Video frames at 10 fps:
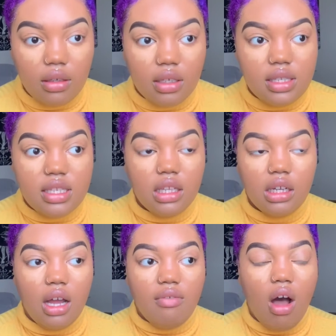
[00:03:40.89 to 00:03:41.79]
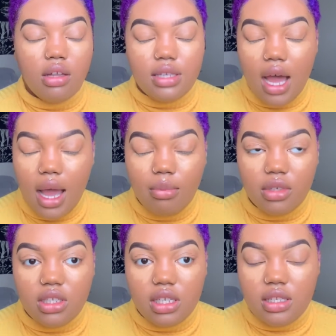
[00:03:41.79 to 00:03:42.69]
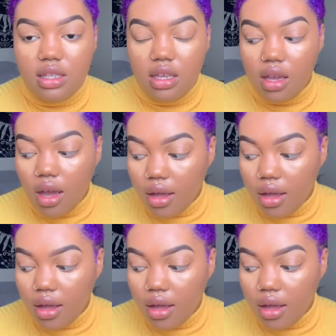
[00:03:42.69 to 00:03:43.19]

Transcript: concealer of all time, which is the